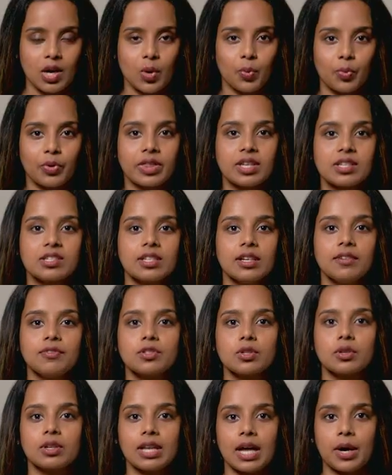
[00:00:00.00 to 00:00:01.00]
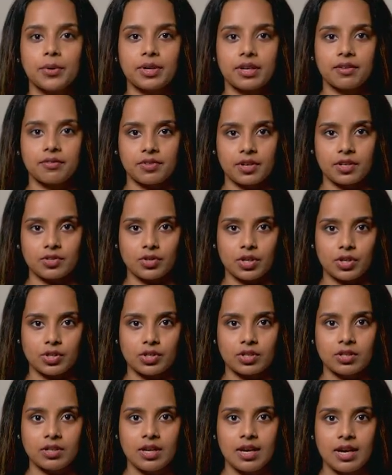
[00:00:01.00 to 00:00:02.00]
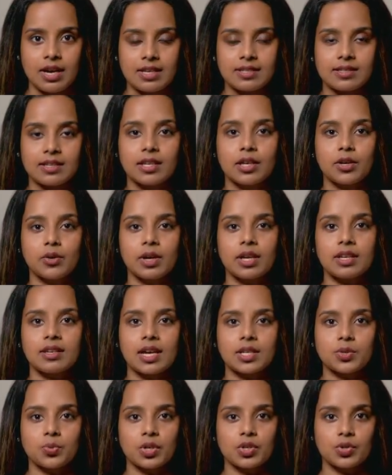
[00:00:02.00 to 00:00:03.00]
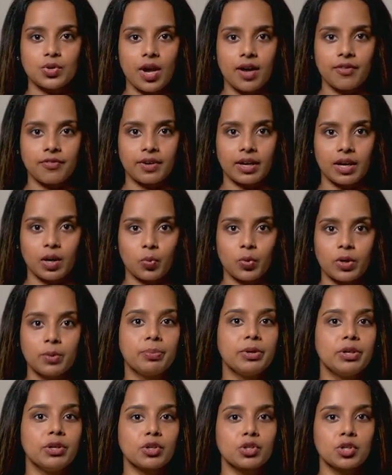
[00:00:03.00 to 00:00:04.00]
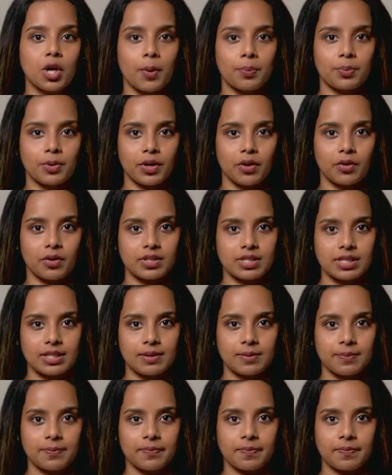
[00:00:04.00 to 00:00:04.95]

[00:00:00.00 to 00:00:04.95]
With the shift to cloud infrastructure, securing network traffic will be your top priority.